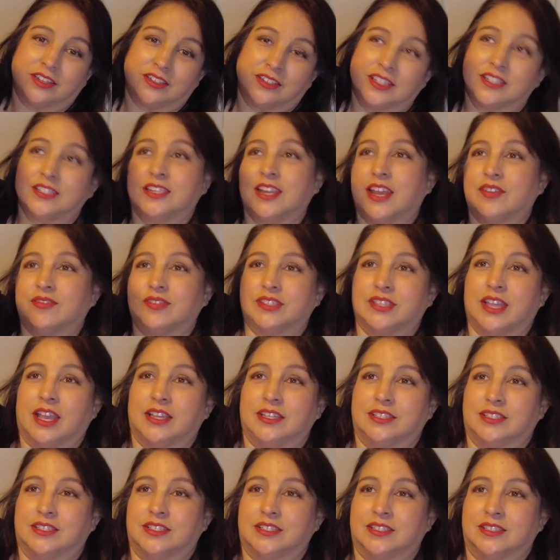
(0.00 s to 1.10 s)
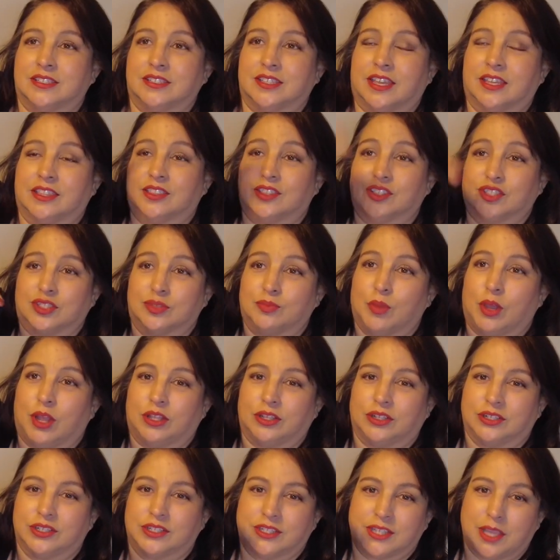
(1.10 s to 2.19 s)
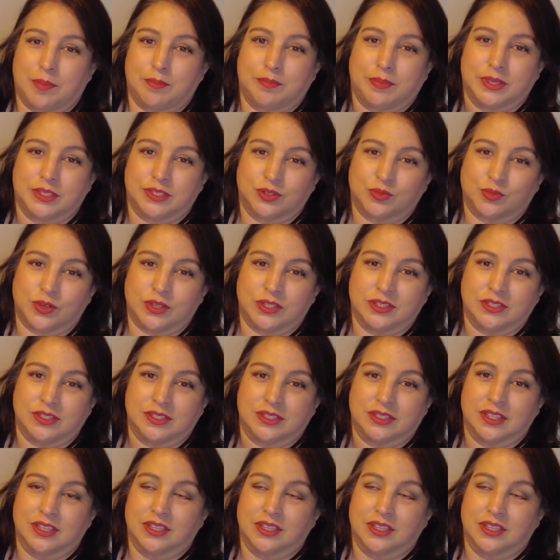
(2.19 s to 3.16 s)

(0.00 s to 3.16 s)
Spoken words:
doesn't have sizes like the smaller Tempest ones,